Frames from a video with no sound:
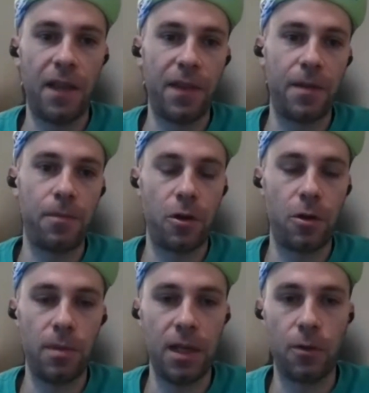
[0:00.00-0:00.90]
and then
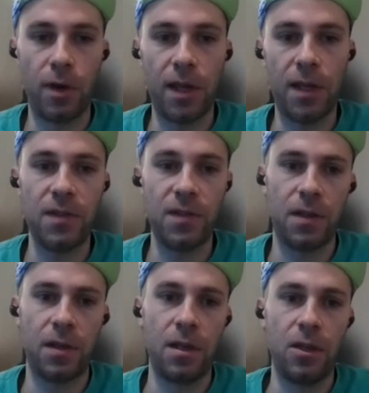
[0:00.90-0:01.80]
probably
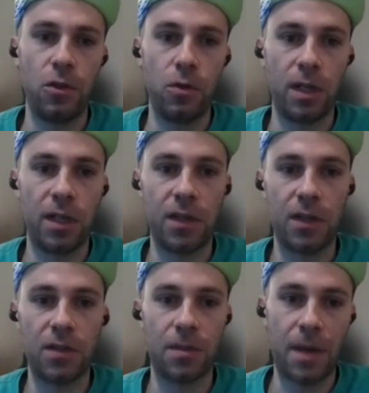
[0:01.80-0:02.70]
raise during
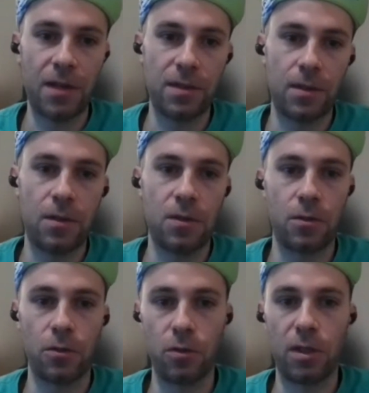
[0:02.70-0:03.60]
the
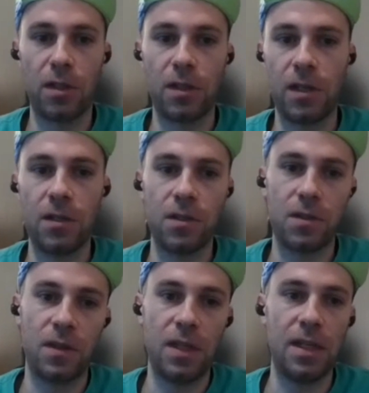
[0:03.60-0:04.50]
semesters or during the
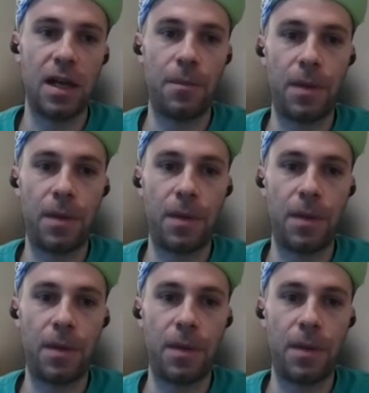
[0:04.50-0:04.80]
years the